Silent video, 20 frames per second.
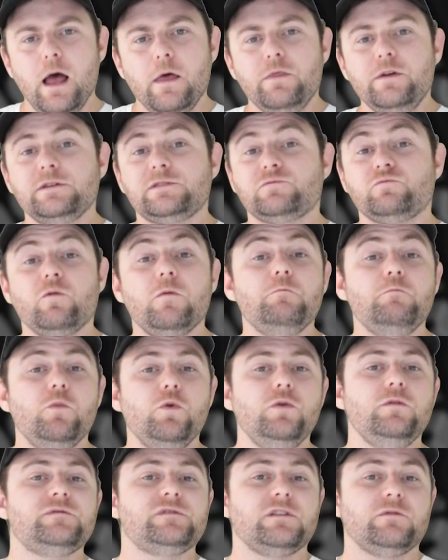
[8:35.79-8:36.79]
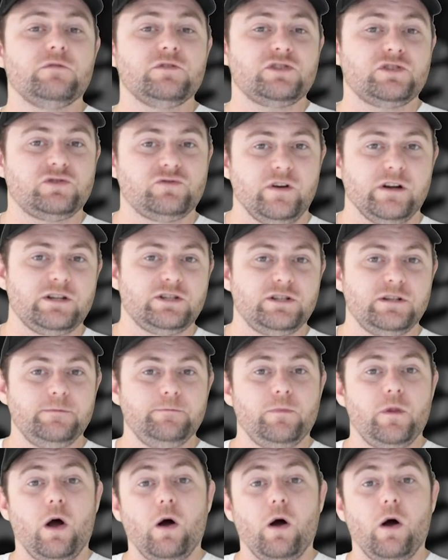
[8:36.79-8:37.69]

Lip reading: This removes the restriction